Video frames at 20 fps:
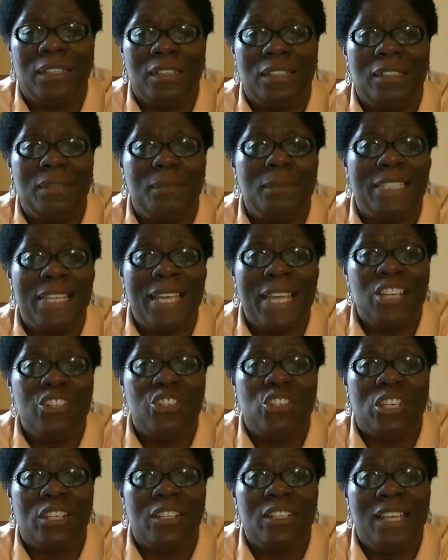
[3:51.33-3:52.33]

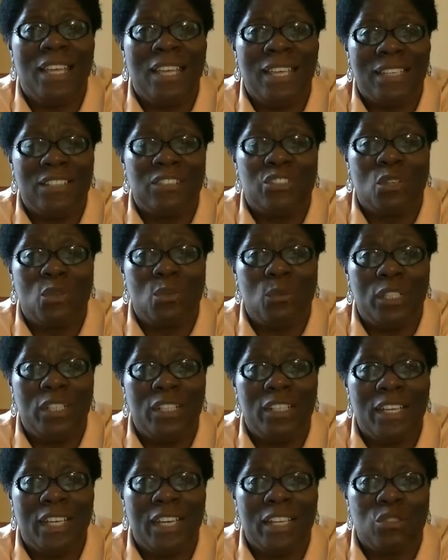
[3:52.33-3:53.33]
limitation. And so what
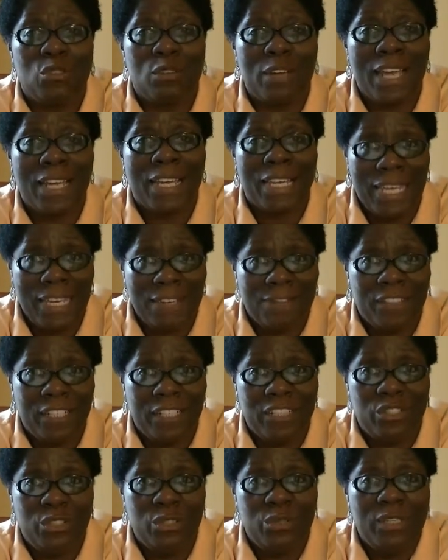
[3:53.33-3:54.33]
do they attract if they
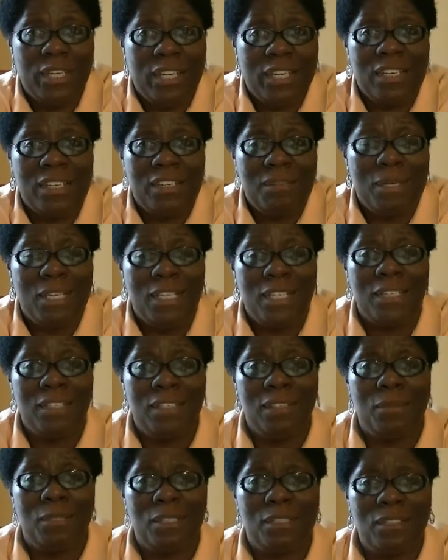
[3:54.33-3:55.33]
do get anybody in
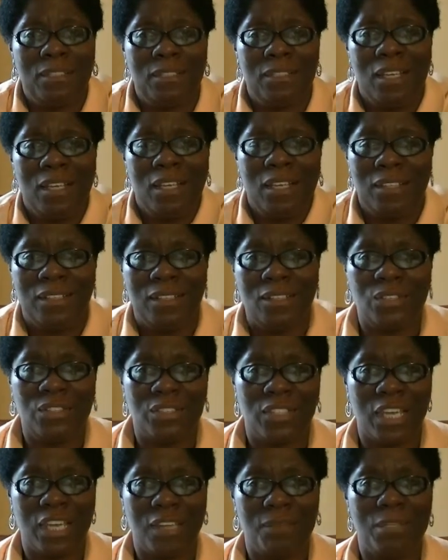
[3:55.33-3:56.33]
the business? The
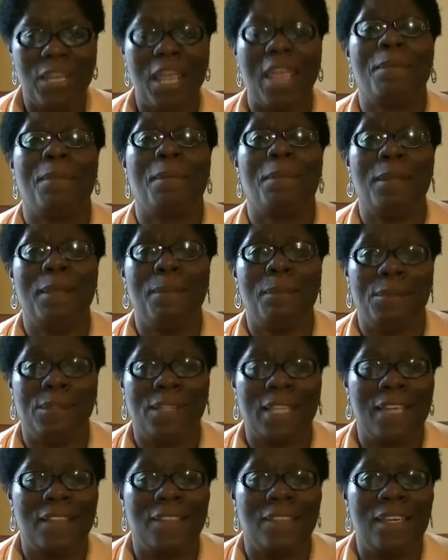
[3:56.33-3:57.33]
same type of people
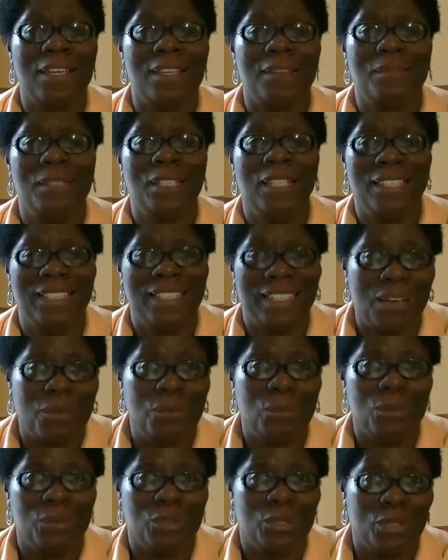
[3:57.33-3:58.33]
like them
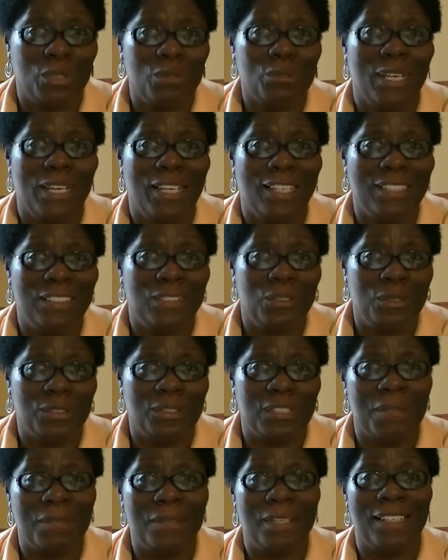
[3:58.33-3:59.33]
that will turn around and do the
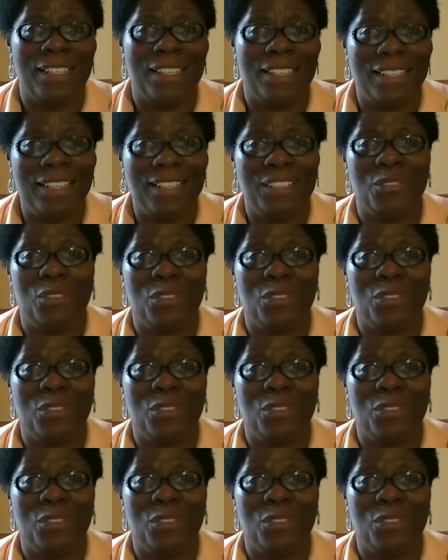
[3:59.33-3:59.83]
same thing that they're